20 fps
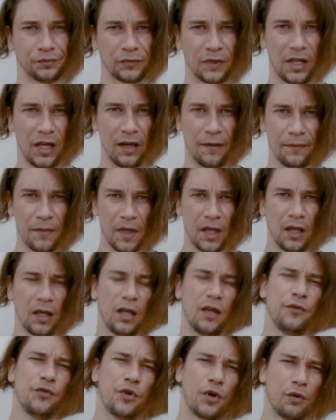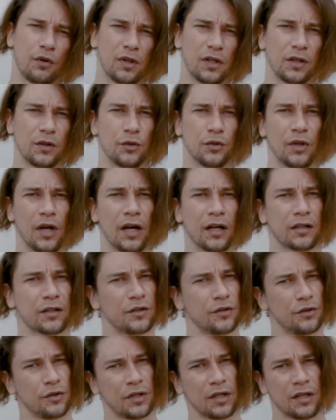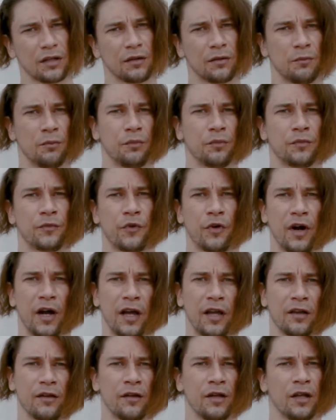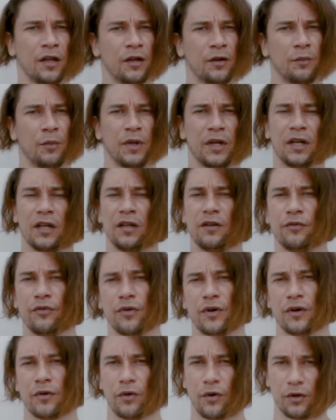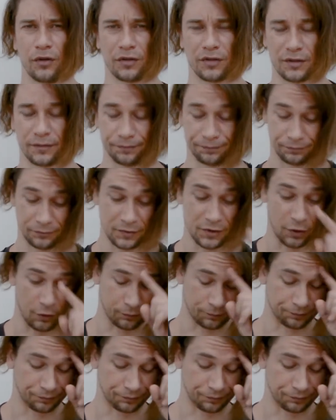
Yeah, if you're a really good actor, you can try many different roles. So